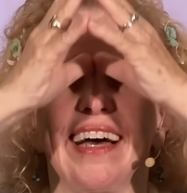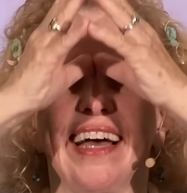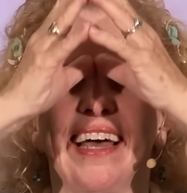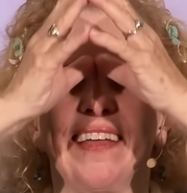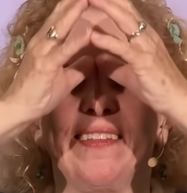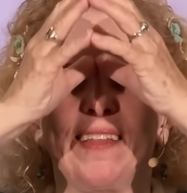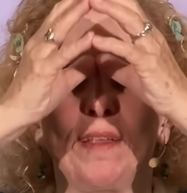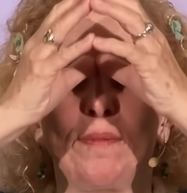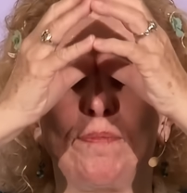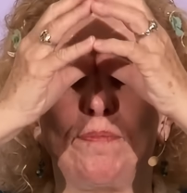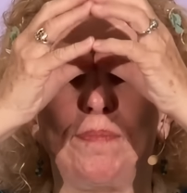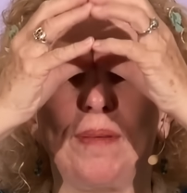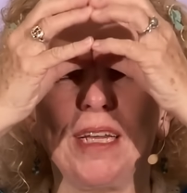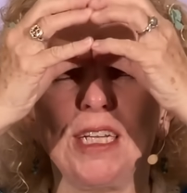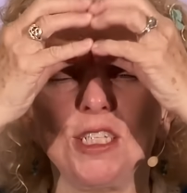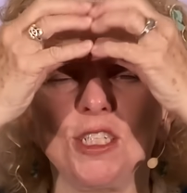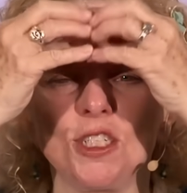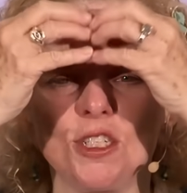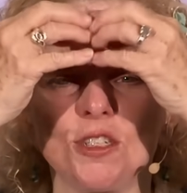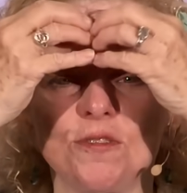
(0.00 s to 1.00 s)
and then
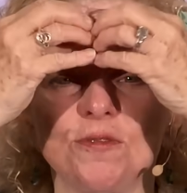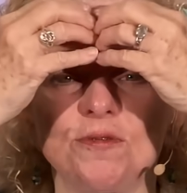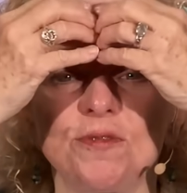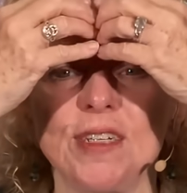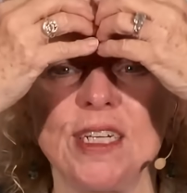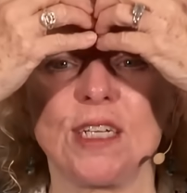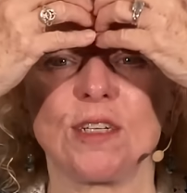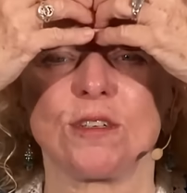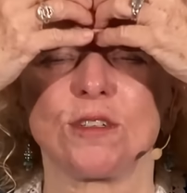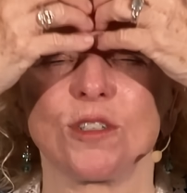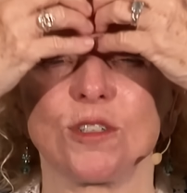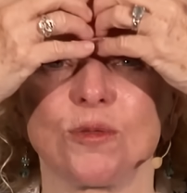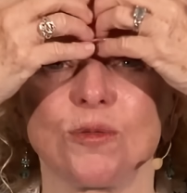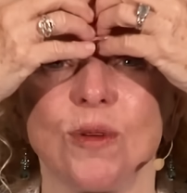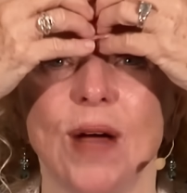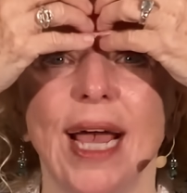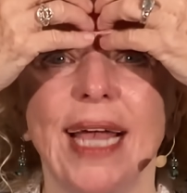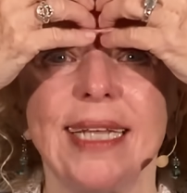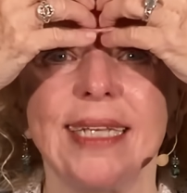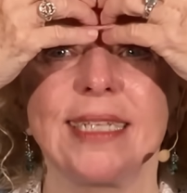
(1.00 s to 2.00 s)
bend your fingers
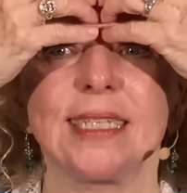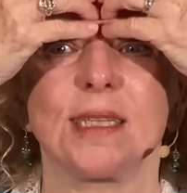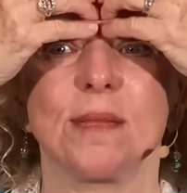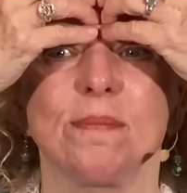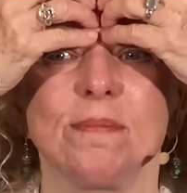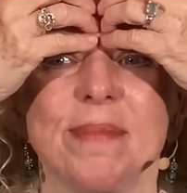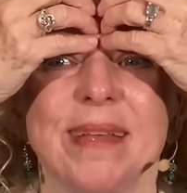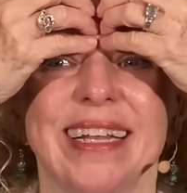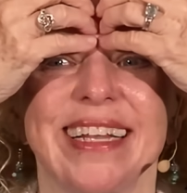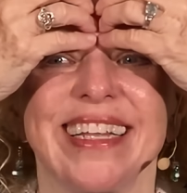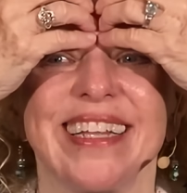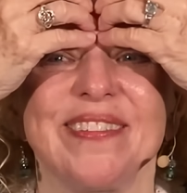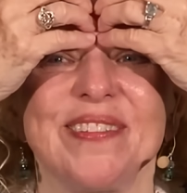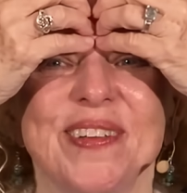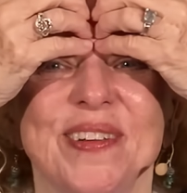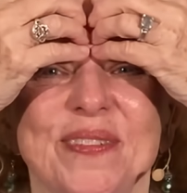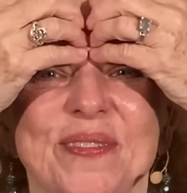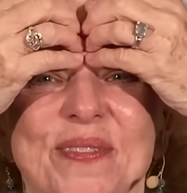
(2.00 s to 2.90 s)
right into the middle of your